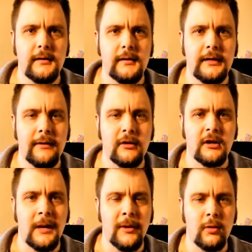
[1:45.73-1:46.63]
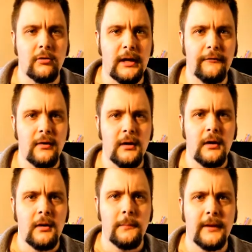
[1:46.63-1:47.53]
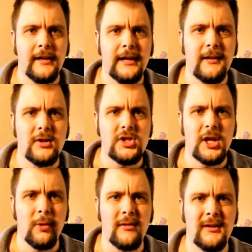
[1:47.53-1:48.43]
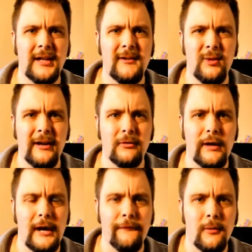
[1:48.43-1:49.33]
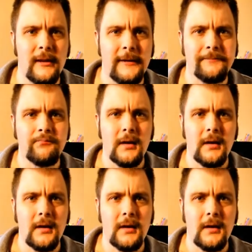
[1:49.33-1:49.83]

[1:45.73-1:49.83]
He's a comic relief, but his jokes didn't really land for me.